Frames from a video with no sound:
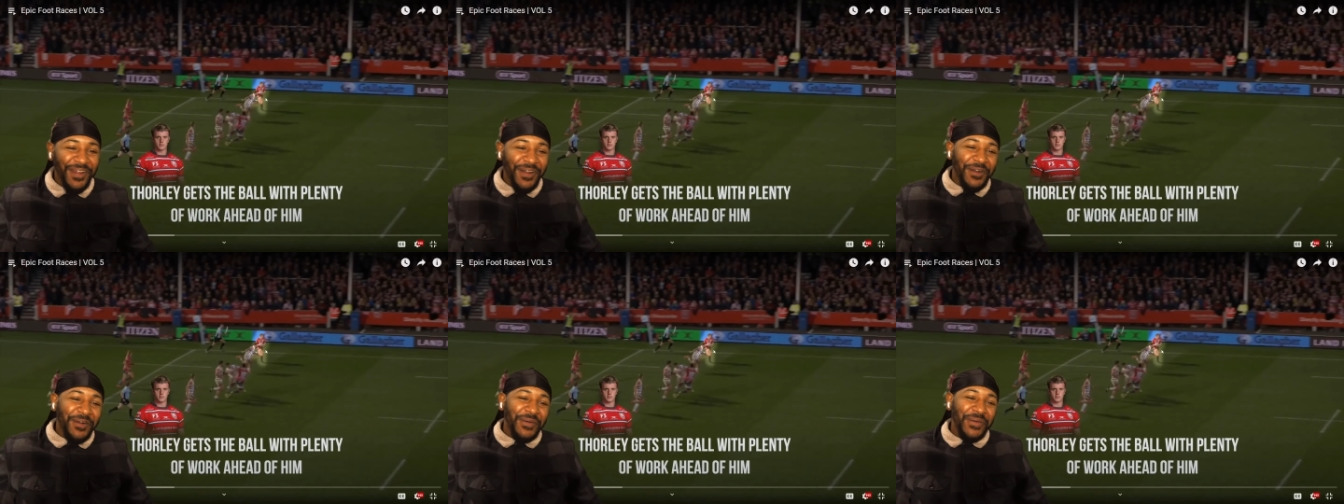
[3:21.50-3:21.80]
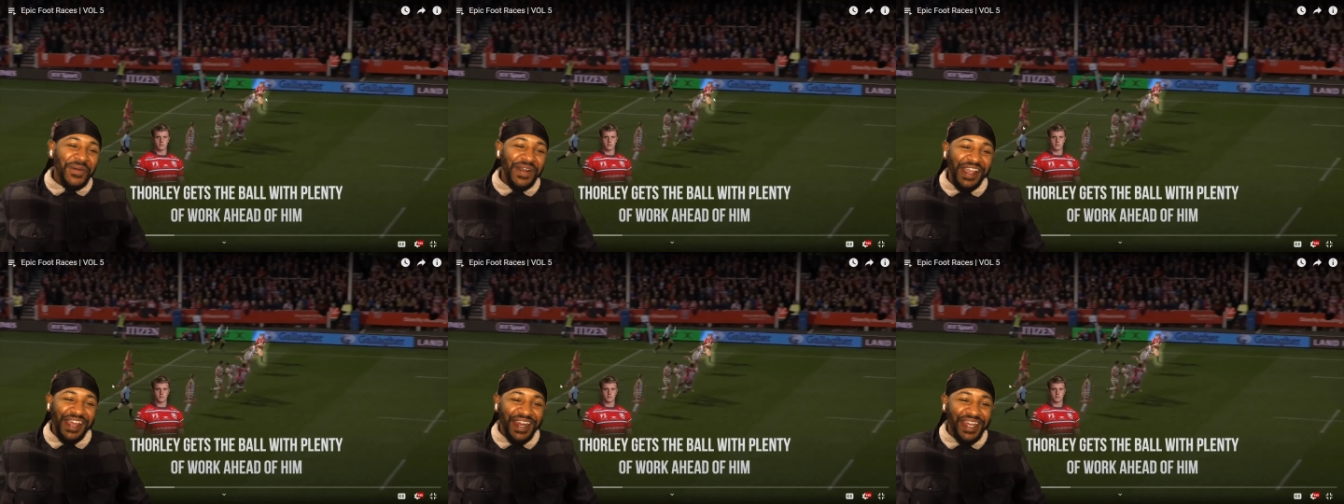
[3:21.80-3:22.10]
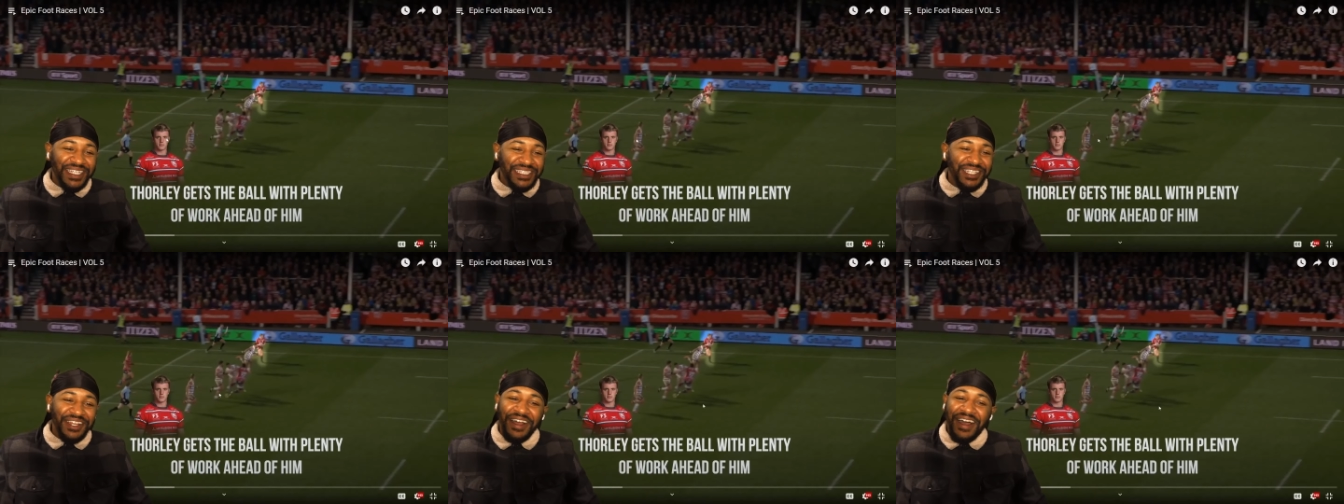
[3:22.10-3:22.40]
no way
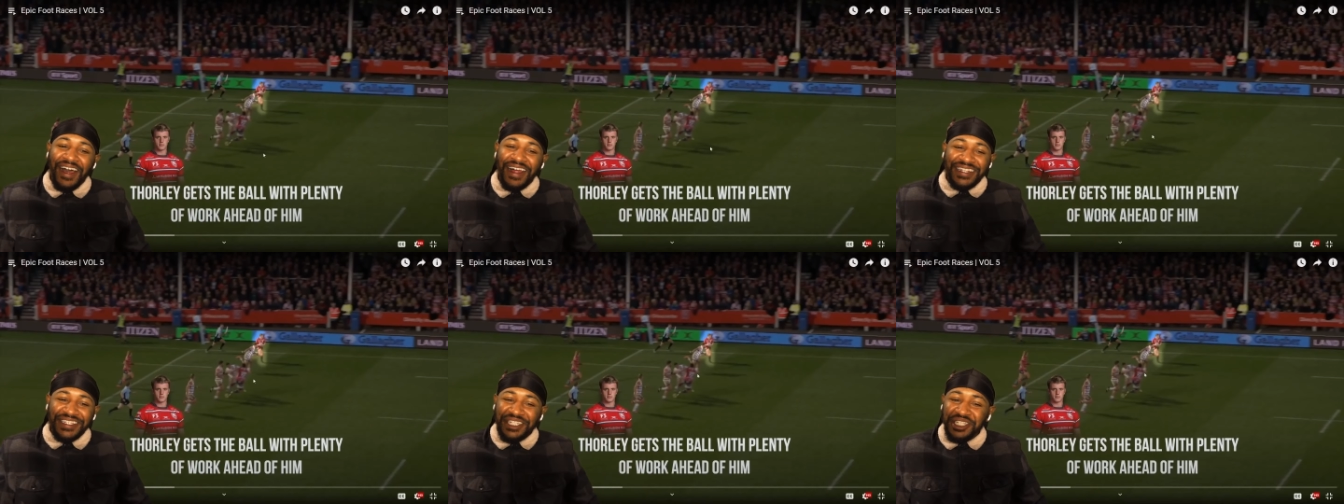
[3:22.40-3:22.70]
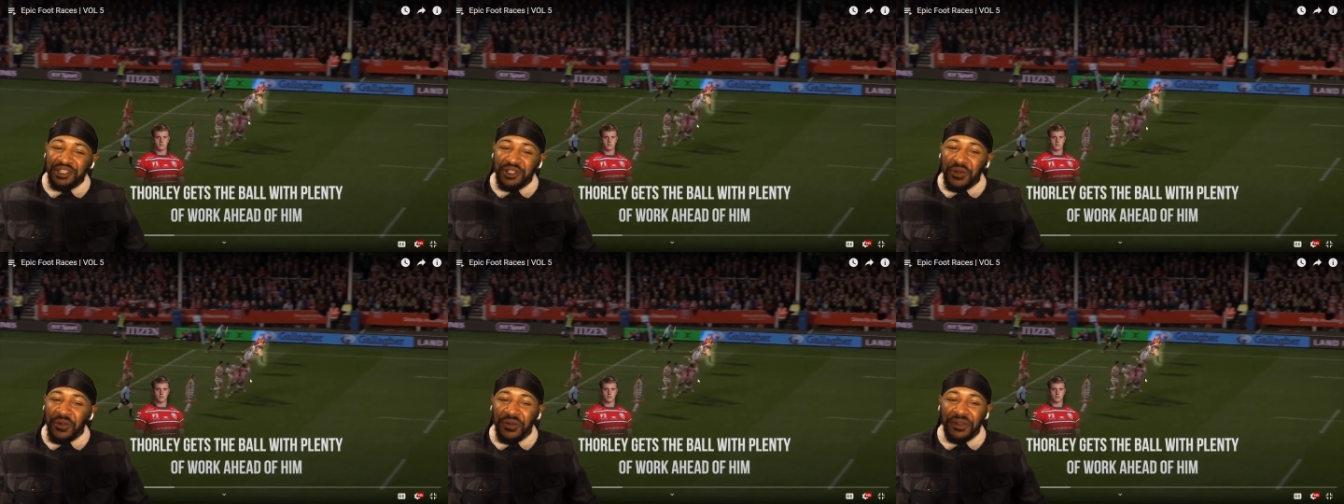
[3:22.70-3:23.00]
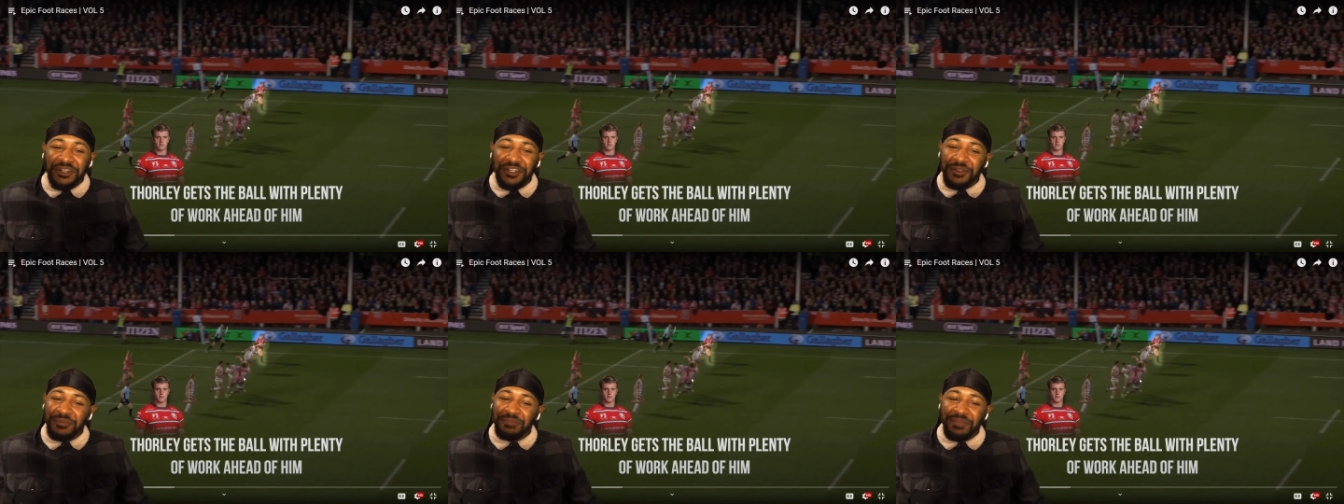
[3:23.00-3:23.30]
that's Ollie
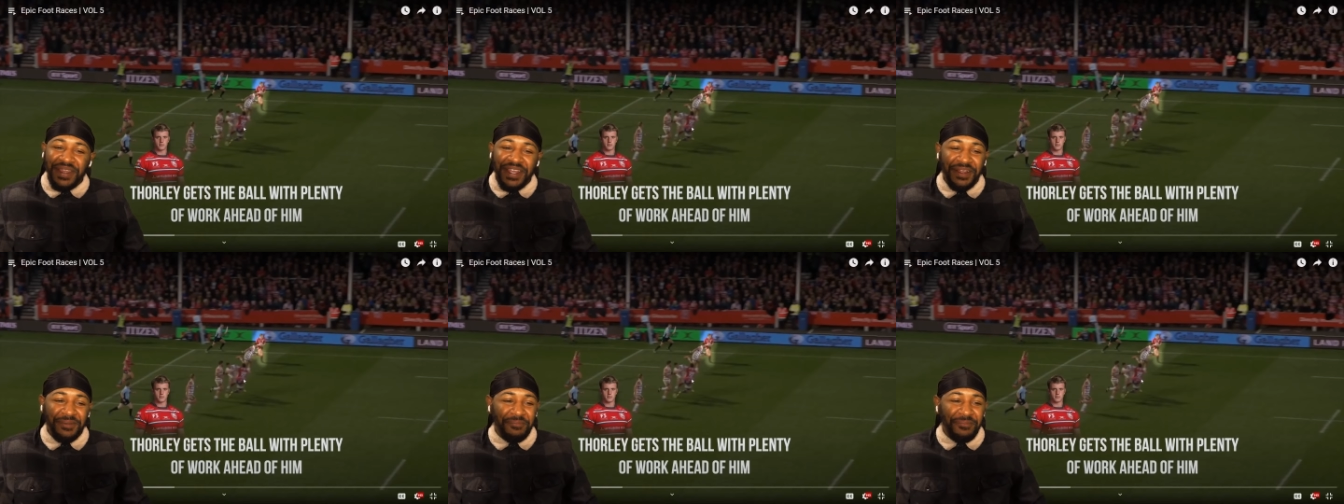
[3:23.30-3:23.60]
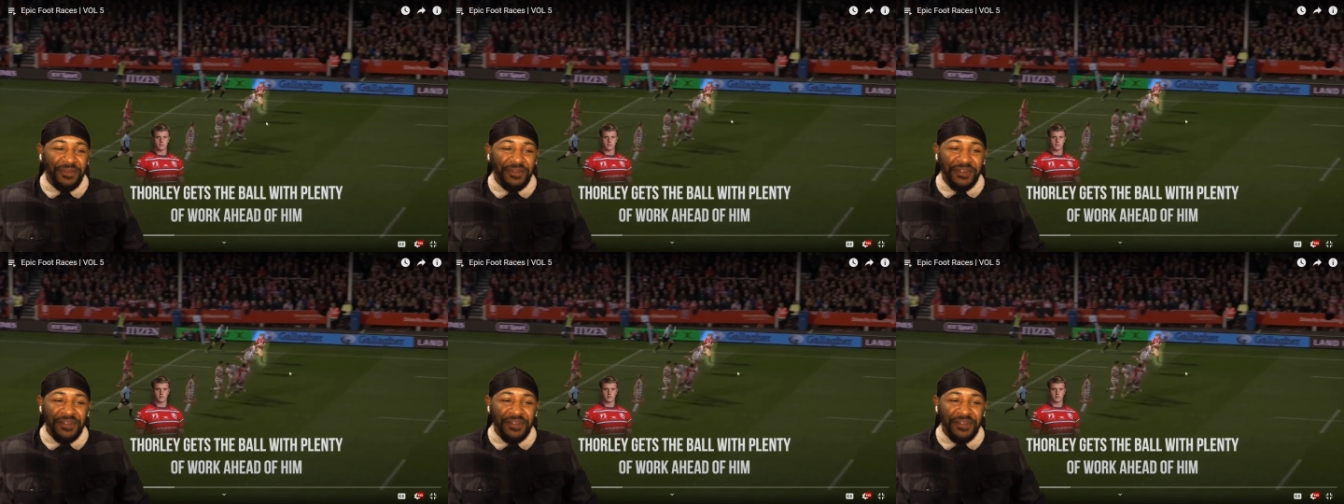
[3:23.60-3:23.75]
Thorley, babe.